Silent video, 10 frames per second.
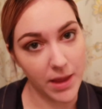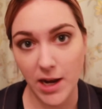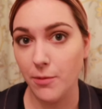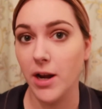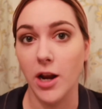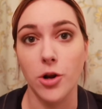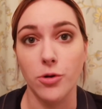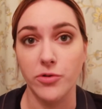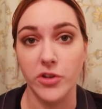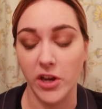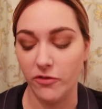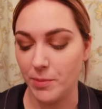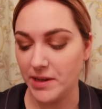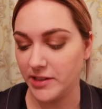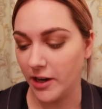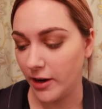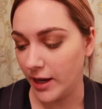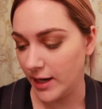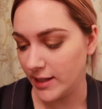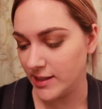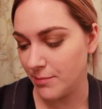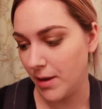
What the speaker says: anyone I know who's looking for mascara, and it's the